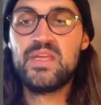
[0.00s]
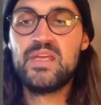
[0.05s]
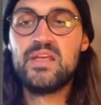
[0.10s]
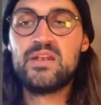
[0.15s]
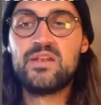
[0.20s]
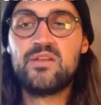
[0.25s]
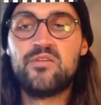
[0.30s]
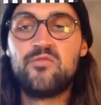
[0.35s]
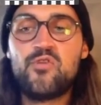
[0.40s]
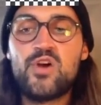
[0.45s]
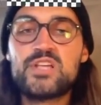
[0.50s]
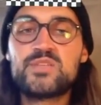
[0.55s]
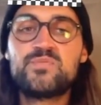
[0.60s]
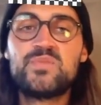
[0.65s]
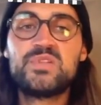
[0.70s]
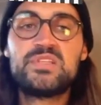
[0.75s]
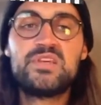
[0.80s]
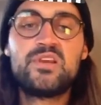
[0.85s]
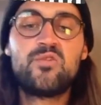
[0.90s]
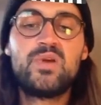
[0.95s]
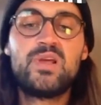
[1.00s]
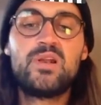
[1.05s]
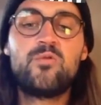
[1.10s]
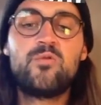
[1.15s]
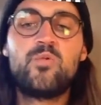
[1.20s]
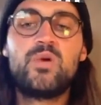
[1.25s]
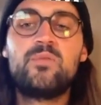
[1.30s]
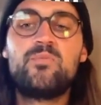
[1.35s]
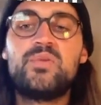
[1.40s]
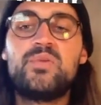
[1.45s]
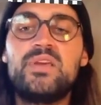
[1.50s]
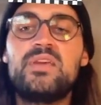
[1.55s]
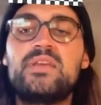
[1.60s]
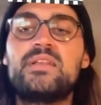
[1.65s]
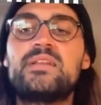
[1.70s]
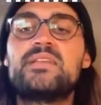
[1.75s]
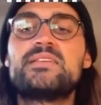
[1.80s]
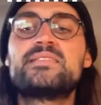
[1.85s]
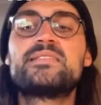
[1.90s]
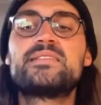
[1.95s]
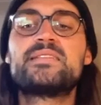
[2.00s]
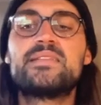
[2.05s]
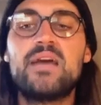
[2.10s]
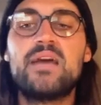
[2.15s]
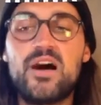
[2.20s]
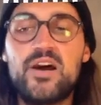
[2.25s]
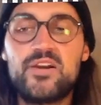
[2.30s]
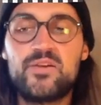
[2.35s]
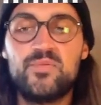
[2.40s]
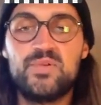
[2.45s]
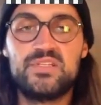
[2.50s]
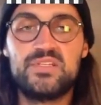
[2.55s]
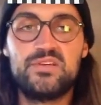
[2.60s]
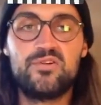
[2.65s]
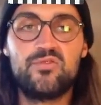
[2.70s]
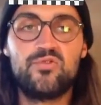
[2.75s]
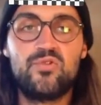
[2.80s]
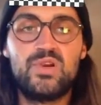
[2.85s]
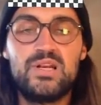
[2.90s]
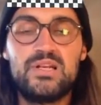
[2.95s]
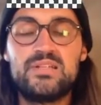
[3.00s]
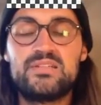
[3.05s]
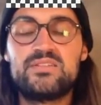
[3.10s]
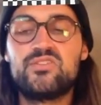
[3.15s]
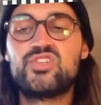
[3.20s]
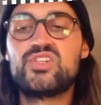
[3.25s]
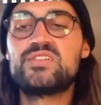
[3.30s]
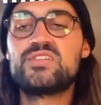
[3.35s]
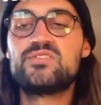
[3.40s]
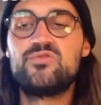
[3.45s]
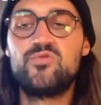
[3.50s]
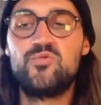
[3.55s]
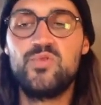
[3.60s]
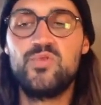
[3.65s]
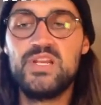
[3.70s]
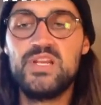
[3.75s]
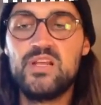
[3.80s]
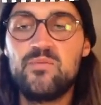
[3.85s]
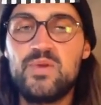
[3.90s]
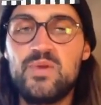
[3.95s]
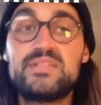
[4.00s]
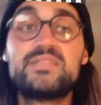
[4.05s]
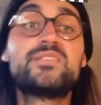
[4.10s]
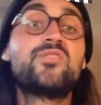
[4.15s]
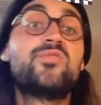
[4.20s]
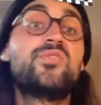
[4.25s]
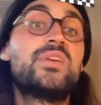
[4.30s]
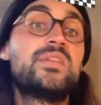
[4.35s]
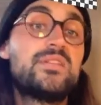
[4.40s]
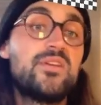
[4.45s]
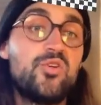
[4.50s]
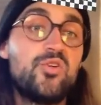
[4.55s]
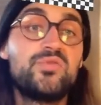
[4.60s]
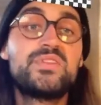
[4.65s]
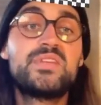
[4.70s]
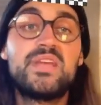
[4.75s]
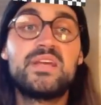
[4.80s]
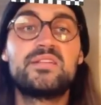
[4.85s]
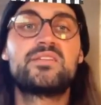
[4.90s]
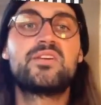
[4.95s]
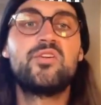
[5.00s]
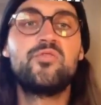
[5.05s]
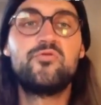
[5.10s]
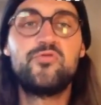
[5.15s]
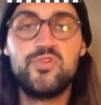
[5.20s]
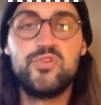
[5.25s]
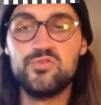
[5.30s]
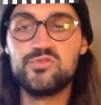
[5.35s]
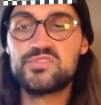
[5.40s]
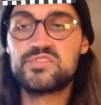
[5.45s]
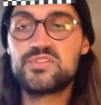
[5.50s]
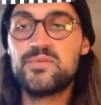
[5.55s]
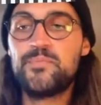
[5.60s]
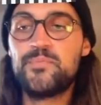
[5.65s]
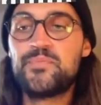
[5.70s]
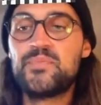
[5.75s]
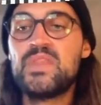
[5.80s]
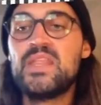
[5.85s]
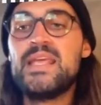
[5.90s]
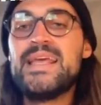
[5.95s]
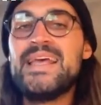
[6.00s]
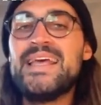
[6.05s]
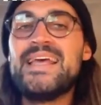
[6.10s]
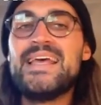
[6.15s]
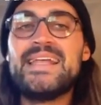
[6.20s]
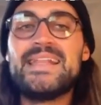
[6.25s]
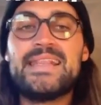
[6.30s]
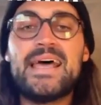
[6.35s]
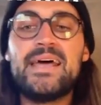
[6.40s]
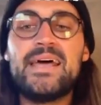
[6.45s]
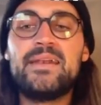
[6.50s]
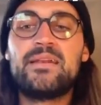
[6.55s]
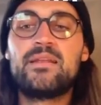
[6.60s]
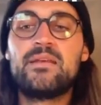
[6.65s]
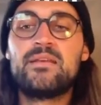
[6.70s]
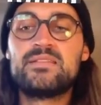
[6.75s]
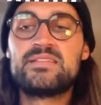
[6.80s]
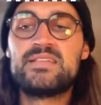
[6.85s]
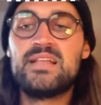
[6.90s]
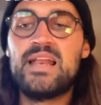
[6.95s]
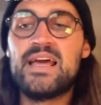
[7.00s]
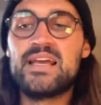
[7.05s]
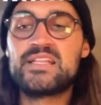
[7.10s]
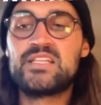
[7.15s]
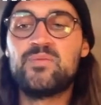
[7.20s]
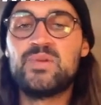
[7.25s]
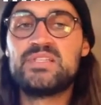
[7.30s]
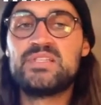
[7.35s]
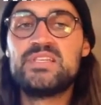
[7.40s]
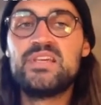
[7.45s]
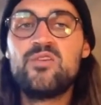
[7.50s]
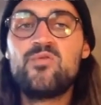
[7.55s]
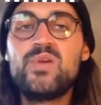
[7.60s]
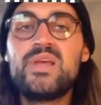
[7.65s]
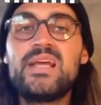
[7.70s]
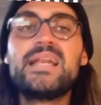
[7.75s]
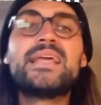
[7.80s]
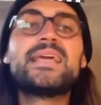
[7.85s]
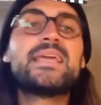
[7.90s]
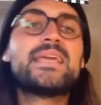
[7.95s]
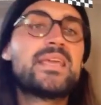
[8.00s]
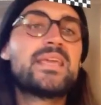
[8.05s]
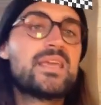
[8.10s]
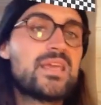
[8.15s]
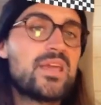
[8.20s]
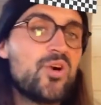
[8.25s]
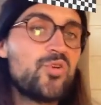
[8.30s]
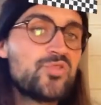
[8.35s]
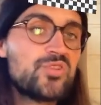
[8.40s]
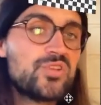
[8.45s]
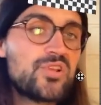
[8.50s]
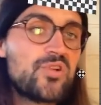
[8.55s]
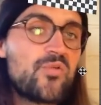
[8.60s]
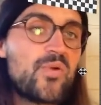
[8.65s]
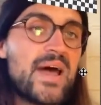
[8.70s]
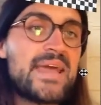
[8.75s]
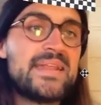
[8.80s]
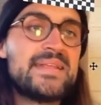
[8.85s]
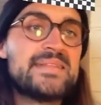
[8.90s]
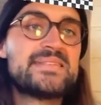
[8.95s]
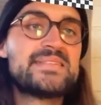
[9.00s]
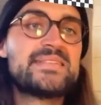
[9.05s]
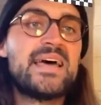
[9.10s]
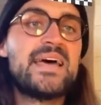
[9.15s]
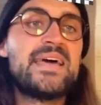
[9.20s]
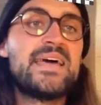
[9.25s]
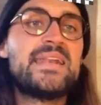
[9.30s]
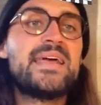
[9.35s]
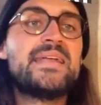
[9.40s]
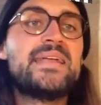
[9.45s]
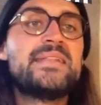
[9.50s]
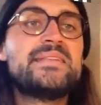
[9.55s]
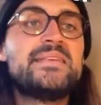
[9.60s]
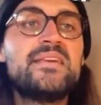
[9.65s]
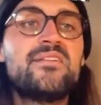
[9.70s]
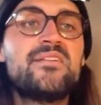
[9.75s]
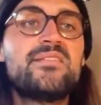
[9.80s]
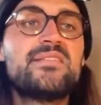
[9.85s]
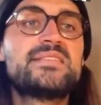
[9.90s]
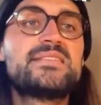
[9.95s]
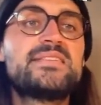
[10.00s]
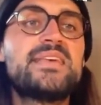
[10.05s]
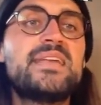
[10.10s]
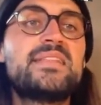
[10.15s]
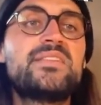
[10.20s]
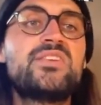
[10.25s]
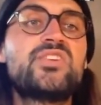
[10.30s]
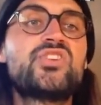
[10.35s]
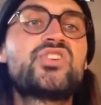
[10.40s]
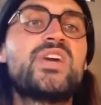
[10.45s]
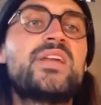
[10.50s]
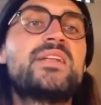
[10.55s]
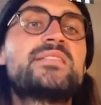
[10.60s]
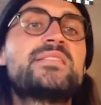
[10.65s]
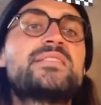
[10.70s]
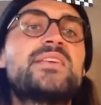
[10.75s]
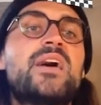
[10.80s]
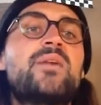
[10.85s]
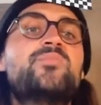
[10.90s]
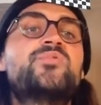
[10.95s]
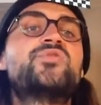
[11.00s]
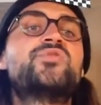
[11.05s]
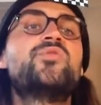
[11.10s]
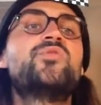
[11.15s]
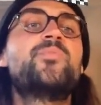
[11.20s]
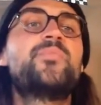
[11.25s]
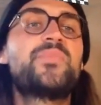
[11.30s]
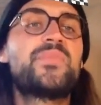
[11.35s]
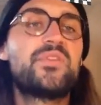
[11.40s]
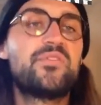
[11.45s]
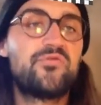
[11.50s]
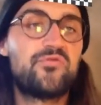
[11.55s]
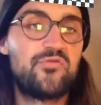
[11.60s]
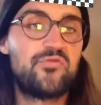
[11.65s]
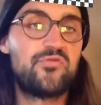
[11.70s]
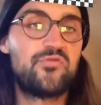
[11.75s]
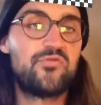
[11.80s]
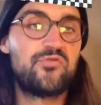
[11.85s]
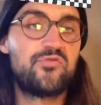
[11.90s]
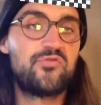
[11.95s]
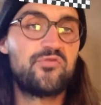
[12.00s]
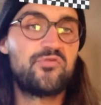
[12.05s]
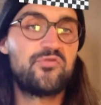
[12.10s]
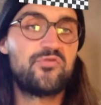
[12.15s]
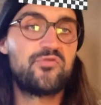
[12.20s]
The first material will be the start material. So just rename it so you don't get confused. Then select the material, go to the right hand side and here set the shader type to flat.